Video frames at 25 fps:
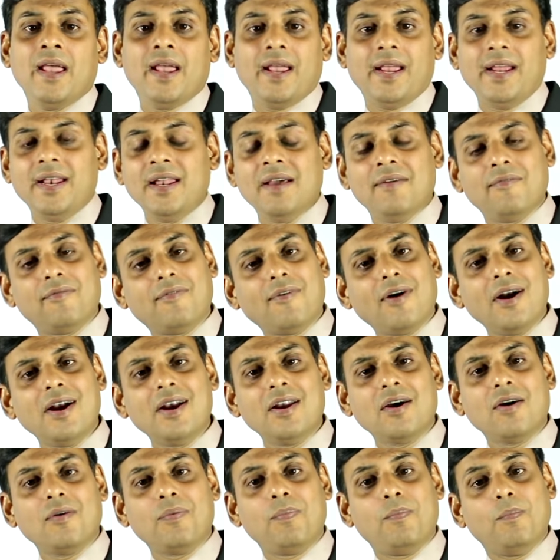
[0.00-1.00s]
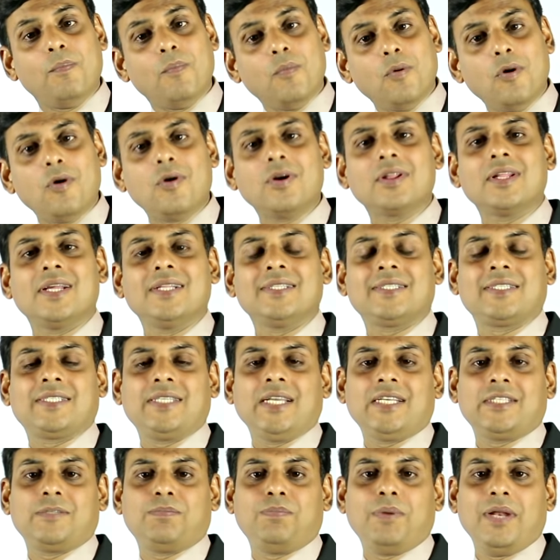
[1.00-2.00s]
In a world of more than
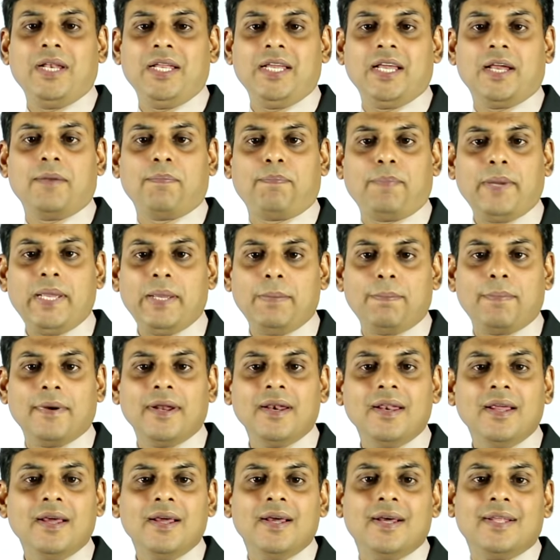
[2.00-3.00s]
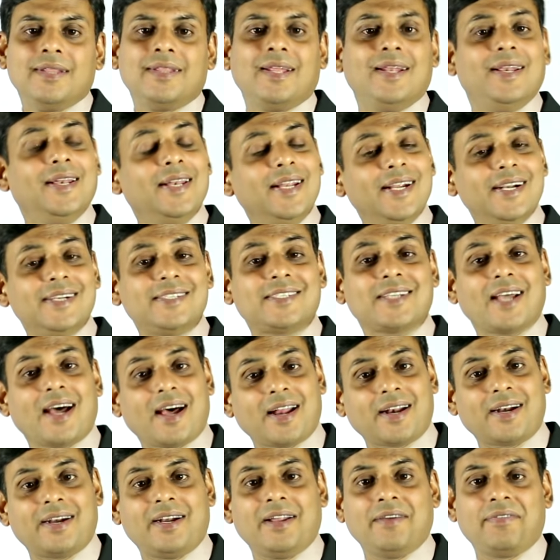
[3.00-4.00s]
6 billion people, the needs
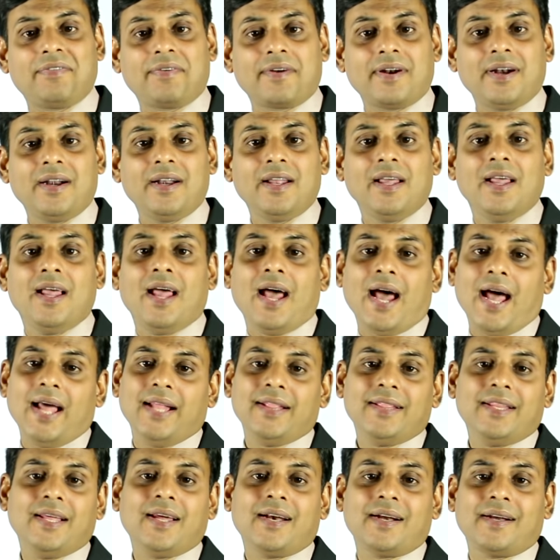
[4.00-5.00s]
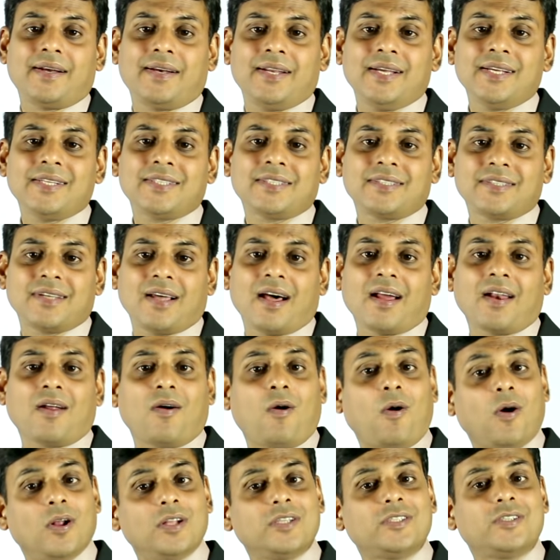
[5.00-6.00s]
are different and their tastes are
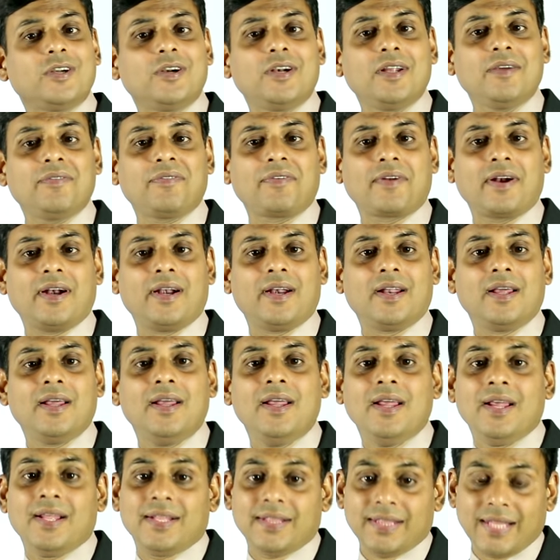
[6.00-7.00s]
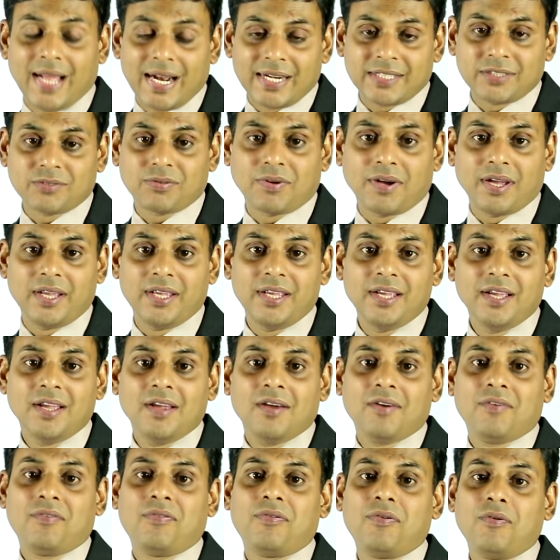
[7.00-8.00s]
also different. That's why
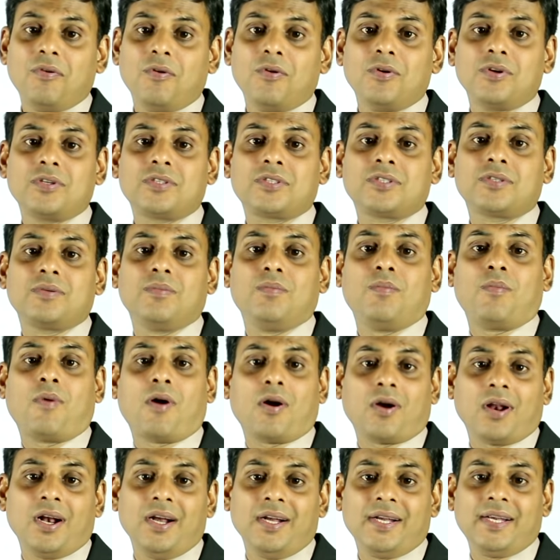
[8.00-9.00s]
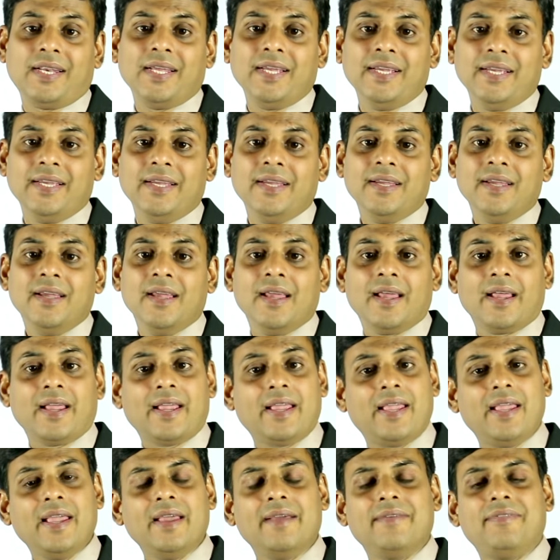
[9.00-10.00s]
Ford's Model T
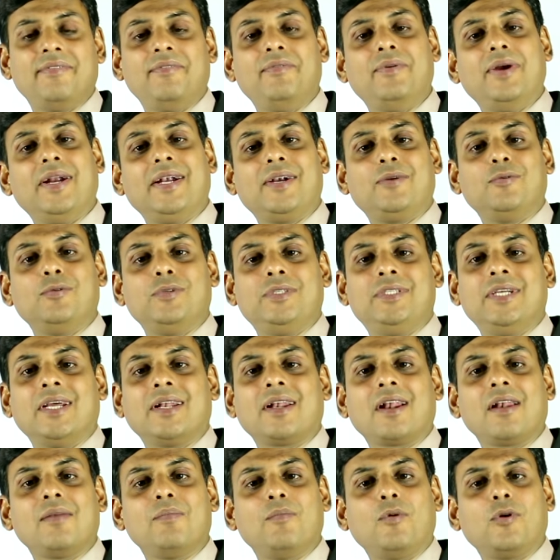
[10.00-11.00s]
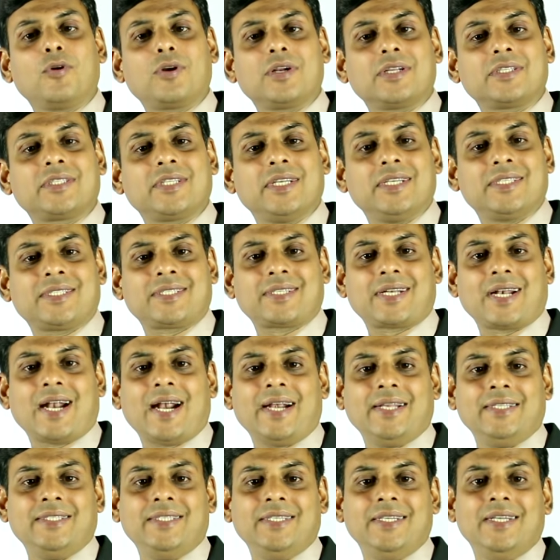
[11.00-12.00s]
gave way to General Motors'
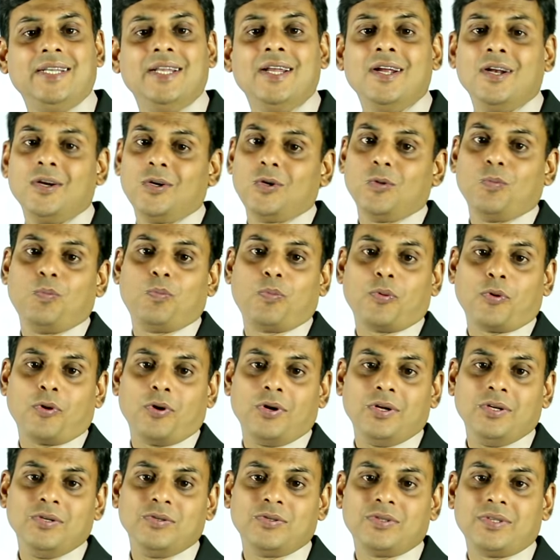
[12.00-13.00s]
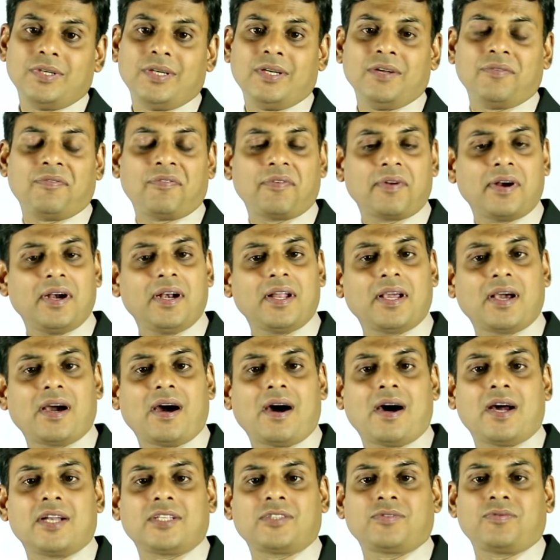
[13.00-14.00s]
strategy to produce different
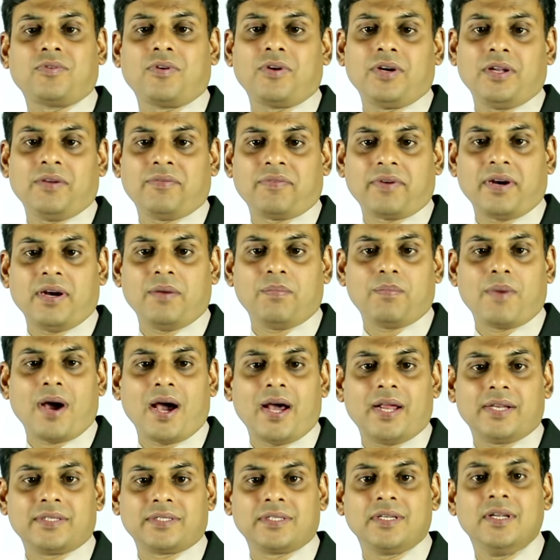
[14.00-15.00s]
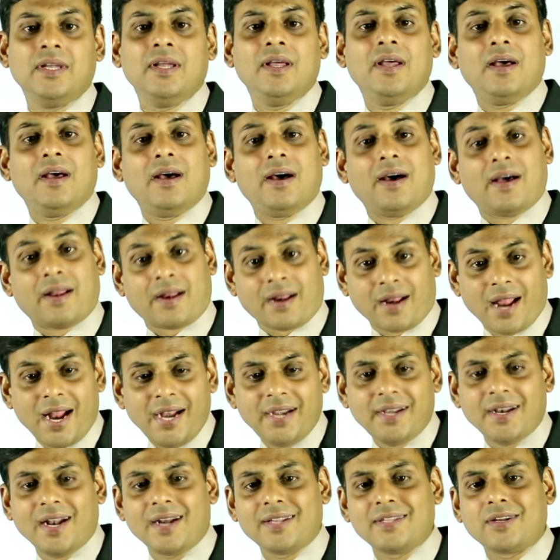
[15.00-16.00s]
cars for different buyers,
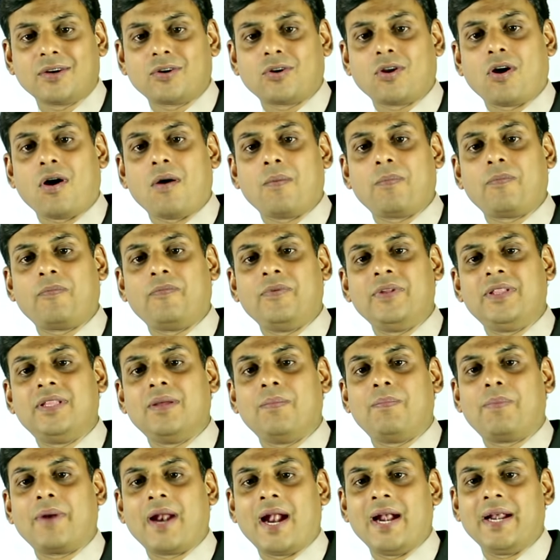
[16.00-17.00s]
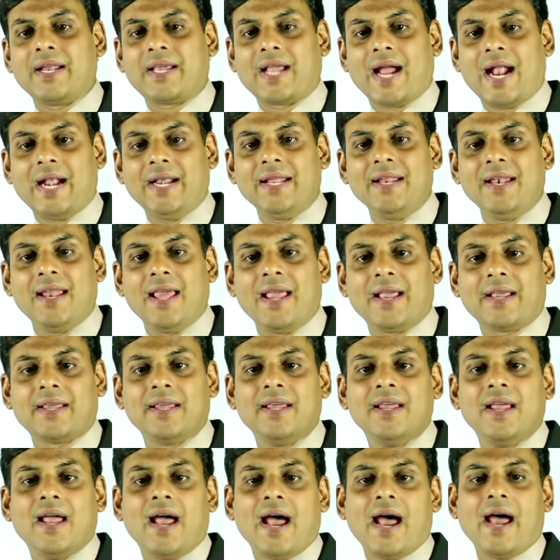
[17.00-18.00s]
right at the top with the brand Cadillac
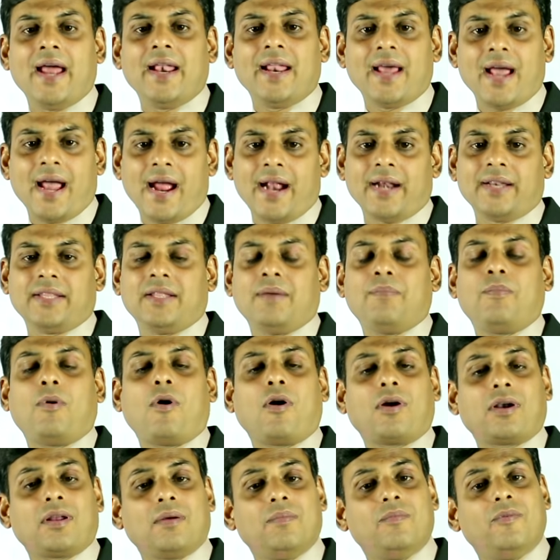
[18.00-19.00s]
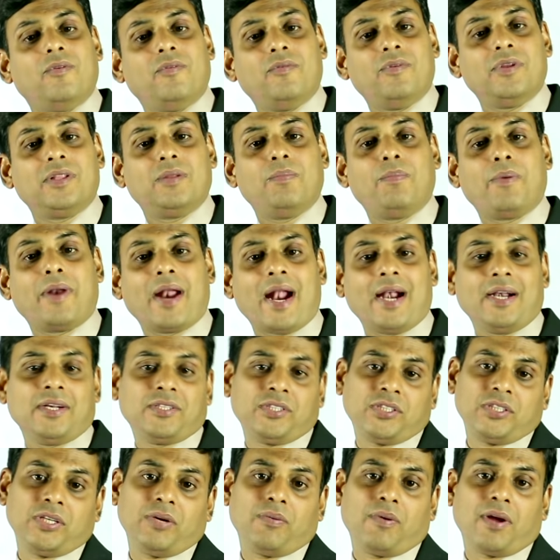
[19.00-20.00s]
and at the bottom with brand
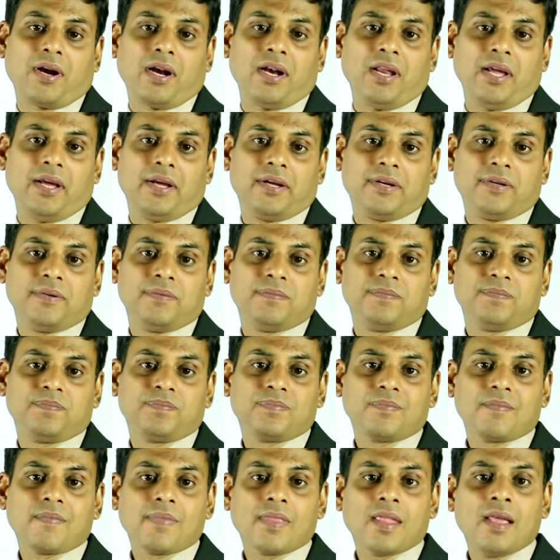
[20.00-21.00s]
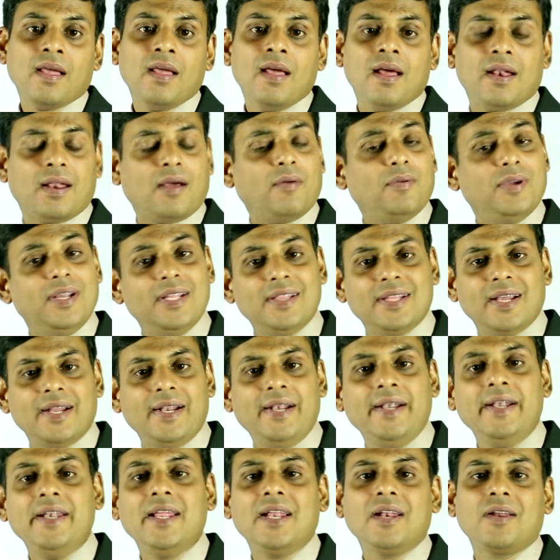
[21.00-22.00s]
Chevrolet. Now, in the
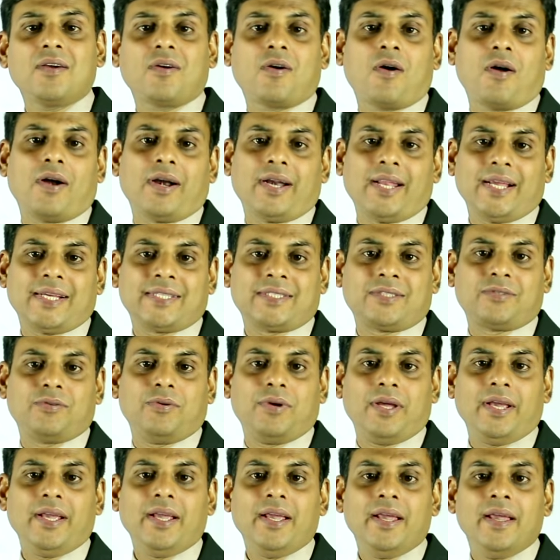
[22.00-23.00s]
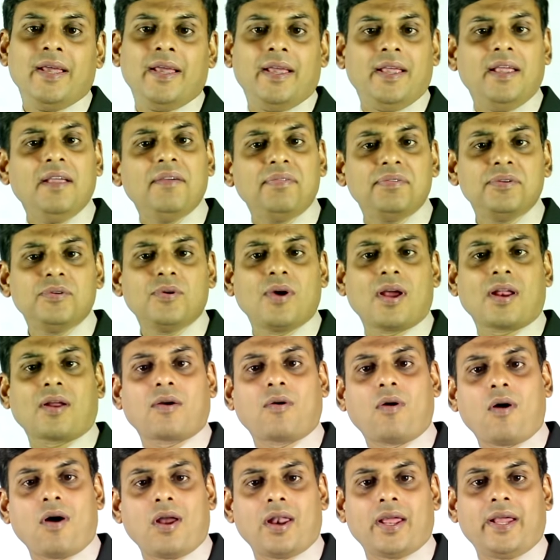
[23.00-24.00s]
Indian context today, if you are
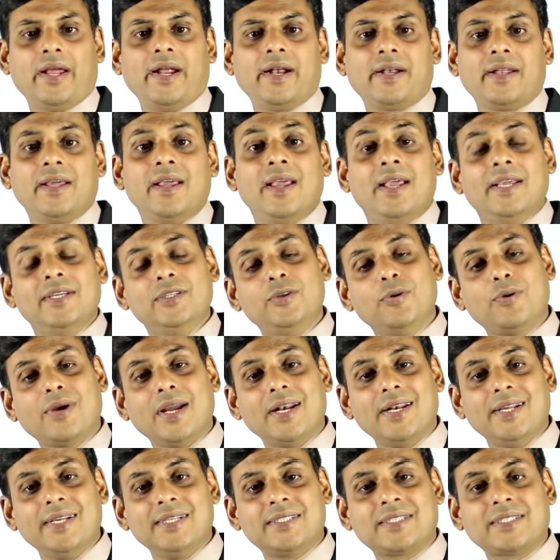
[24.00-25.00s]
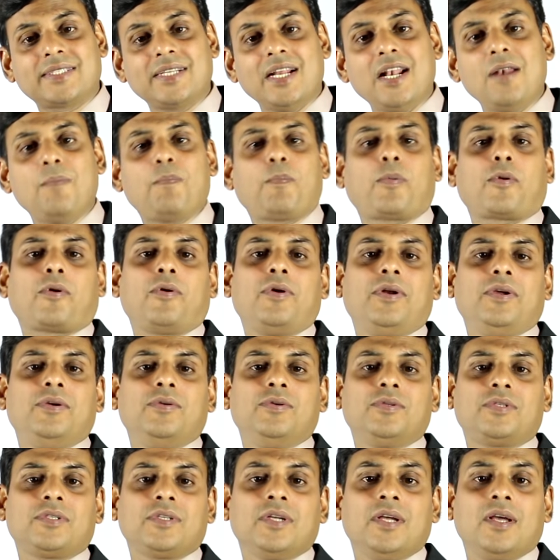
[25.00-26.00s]
Colgate, you can still
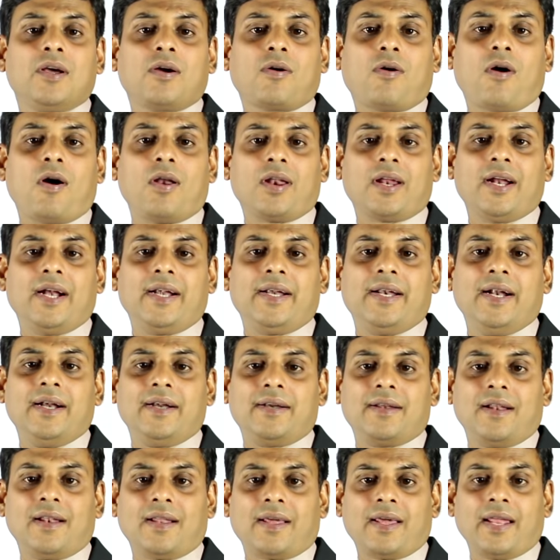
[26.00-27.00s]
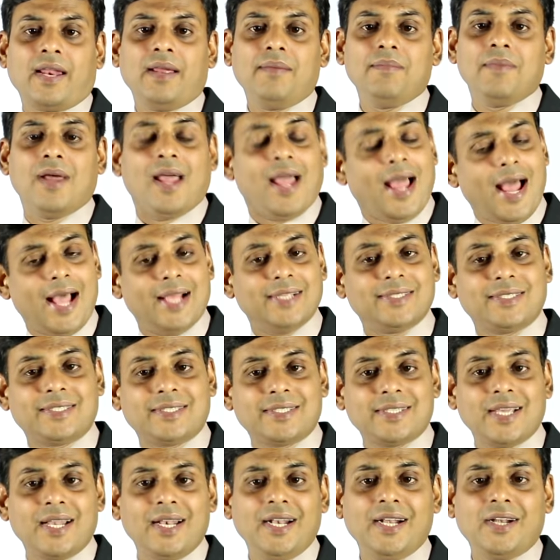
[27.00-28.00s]
produce Colgate dental cream and
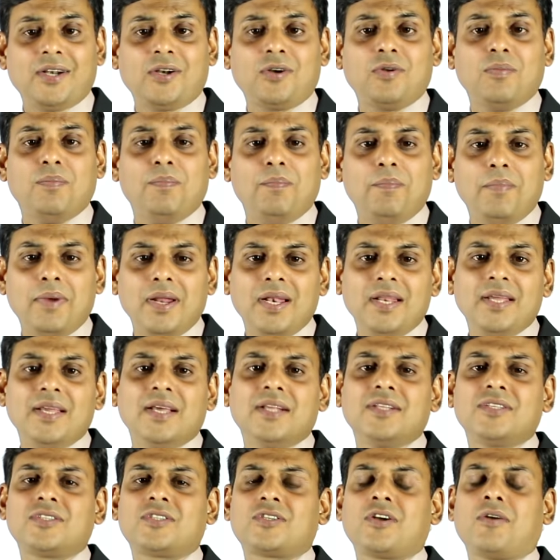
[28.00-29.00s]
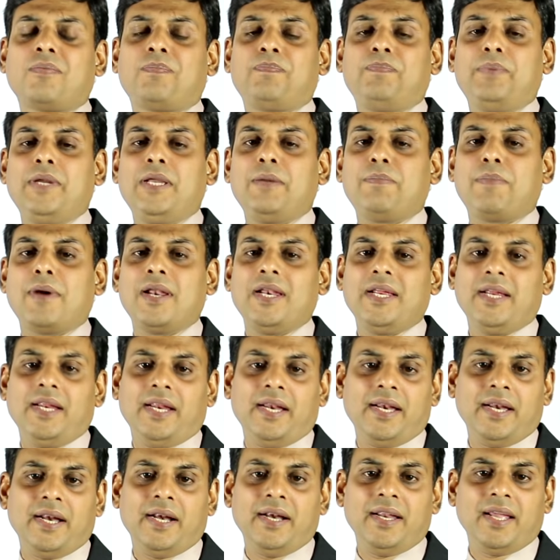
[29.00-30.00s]
sell it to millions of people
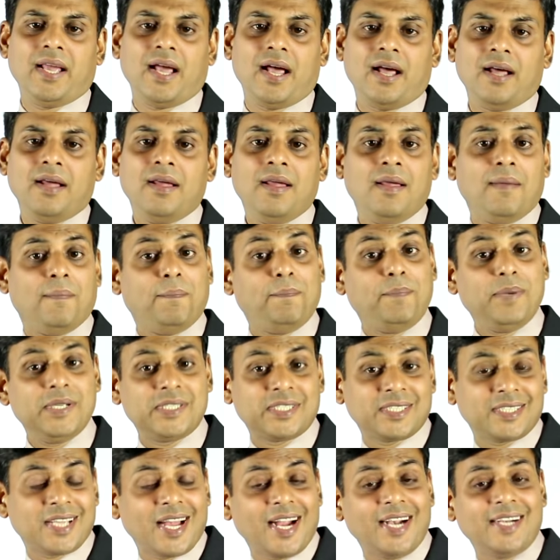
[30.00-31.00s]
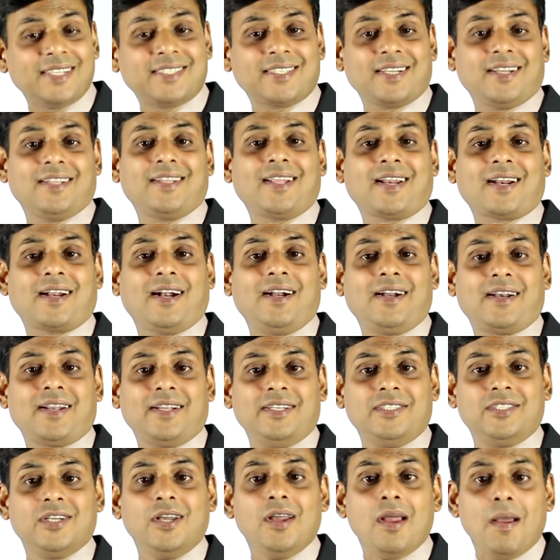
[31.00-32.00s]
in India besides other
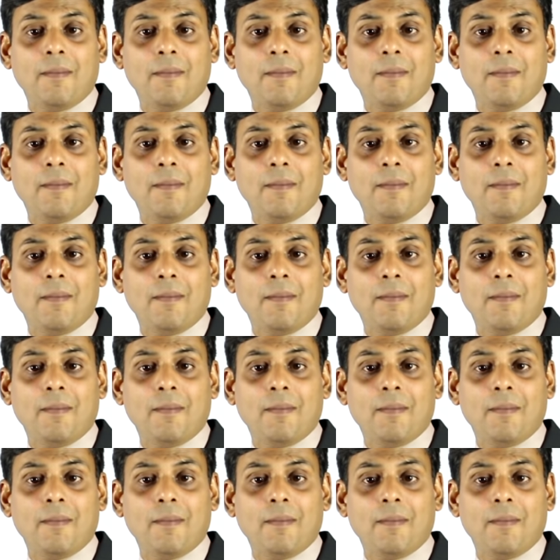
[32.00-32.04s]
countries.